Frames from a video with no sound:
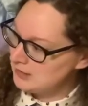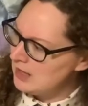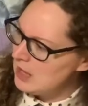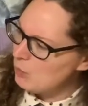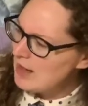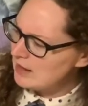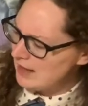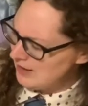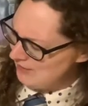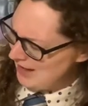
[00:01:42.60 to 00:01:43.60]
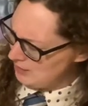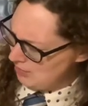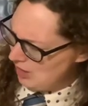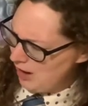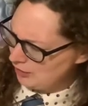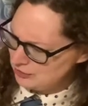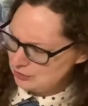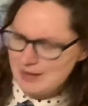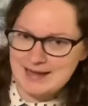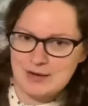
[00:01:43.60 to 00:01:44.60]
What kind of animal are
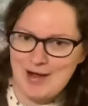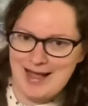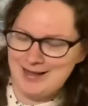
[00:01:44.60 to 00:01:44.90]
you, anyway?